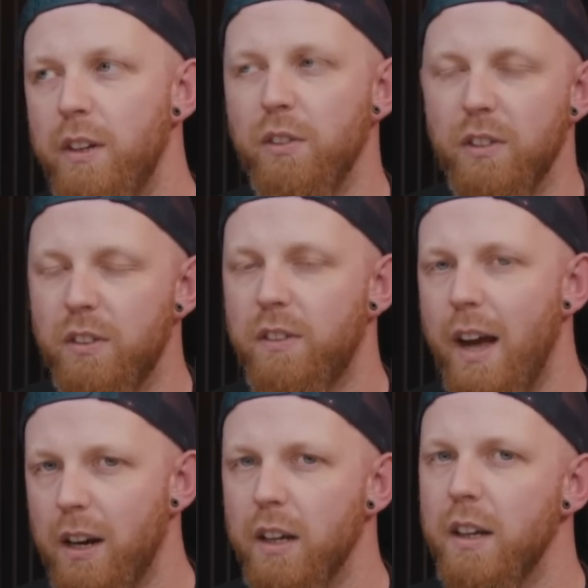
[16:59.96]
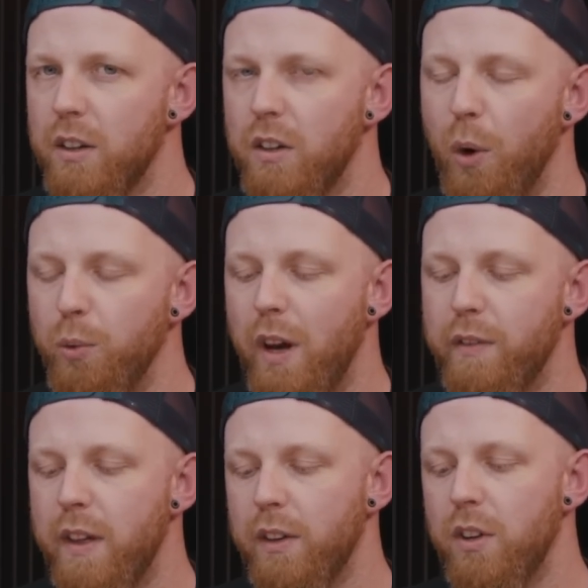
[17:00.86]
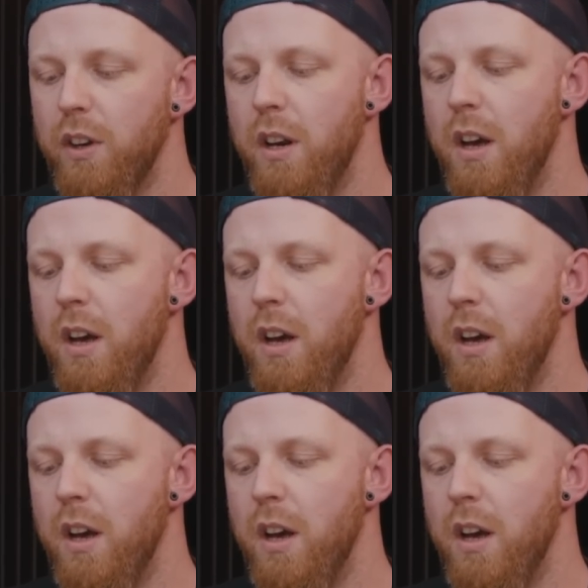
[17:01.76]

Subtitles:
It doesn't stack, like it goes after that turn.